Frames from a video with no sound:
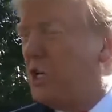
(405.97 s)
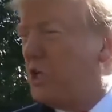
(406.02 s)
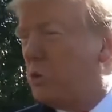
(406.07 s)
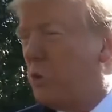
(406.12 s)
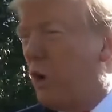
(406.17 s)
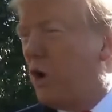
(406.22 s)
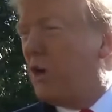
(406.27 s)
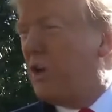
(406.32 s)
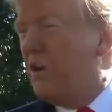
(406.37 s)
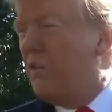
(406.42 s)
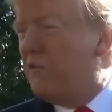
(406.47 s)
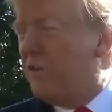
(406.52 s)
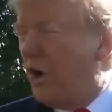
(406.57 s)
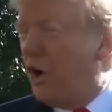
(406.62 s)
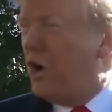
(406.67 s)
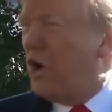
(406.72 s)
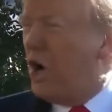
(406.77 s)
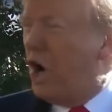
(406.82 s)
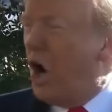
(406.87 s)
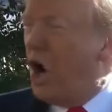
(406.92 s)
He's working
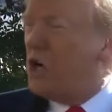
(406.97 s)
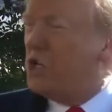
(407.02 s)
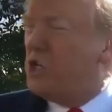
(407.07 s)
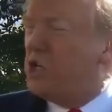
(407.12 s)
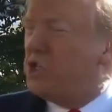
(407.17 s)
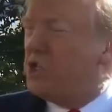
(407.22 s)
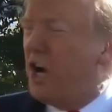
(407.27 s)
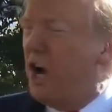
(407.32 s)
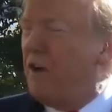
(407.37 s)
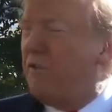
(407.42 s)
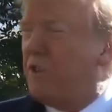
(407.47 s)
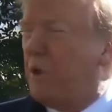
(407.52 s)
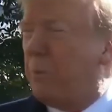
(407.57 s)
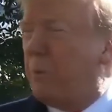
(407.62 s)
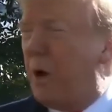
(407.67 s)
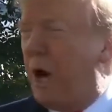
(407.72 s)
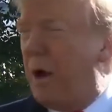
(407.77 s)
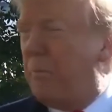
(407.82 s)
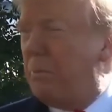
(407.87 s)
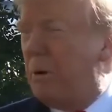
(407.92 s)
very hard to solve the
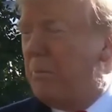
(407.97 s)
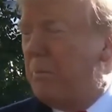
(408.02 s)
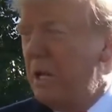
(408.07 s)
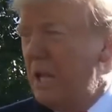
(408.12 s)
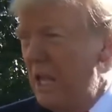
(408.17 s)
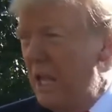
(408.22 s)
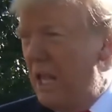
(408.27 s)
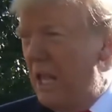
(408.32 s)
problem,